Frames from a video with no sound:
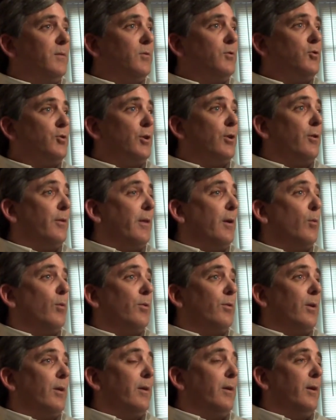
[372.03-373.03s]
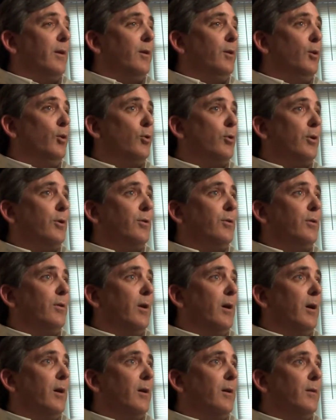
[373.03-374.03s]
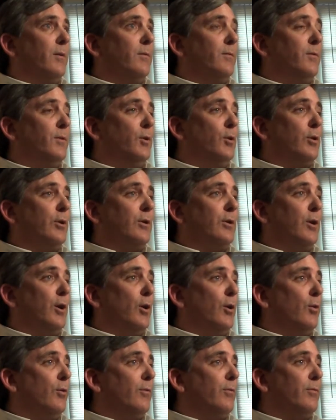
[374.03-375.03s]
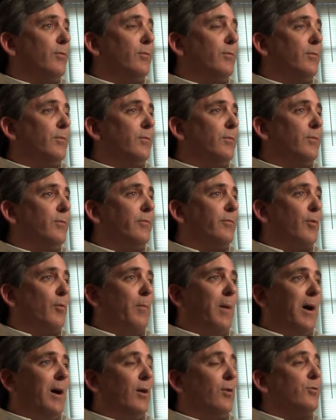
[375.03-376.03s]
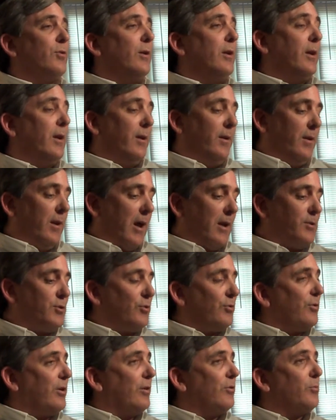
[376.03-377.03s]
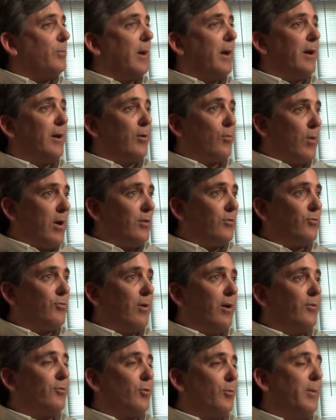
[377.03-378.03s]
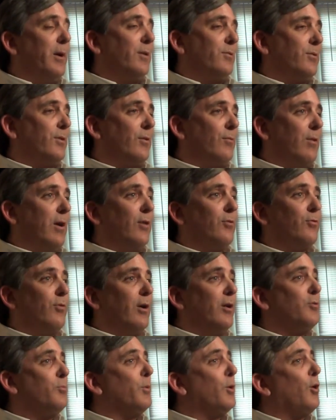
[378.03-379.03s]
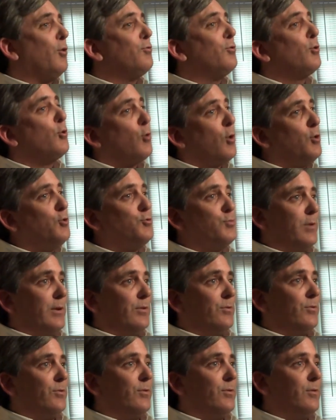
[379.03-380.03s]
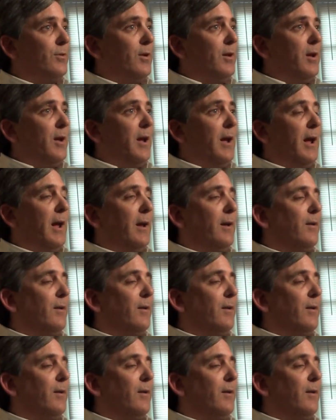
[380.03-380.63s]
Sure, there was. You could go for miles in not just Hispanic restaurants or Mexican restaurants, but also groceries. Mm-hmm.